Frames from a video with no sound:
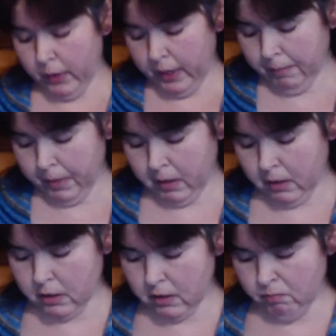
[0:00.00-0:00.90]
be cream
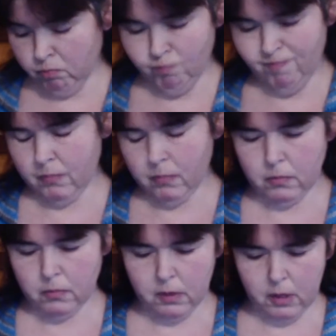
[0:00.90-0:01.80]
because
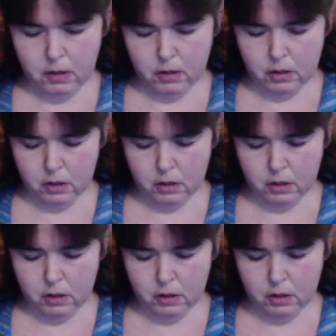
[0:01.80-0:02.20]
that